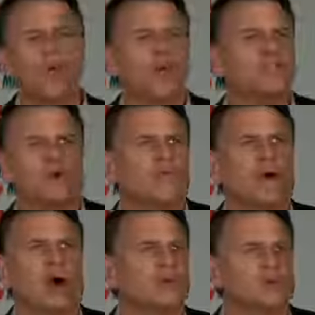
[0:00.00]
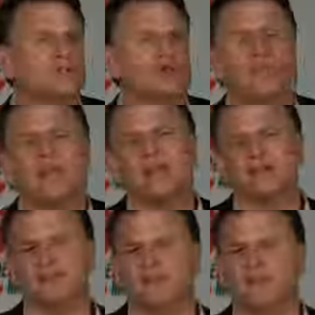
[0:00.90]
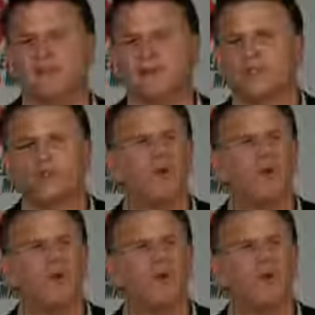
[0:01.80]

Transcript: Or is your mantra still pay yourself first?